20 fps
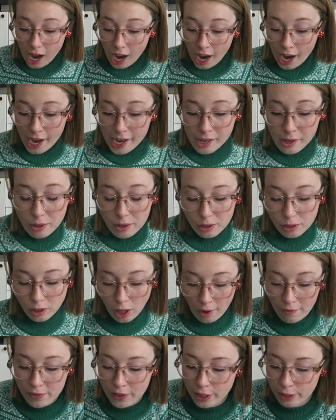I
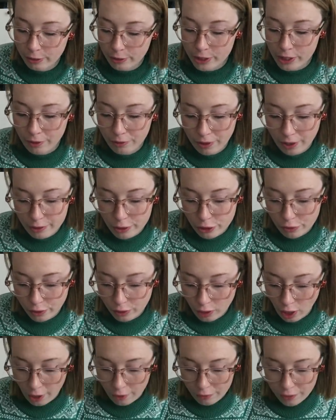love the Hilary Duff range
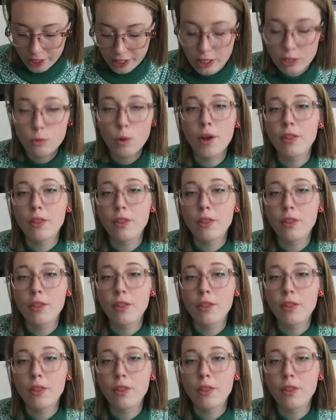for a lot of reasons.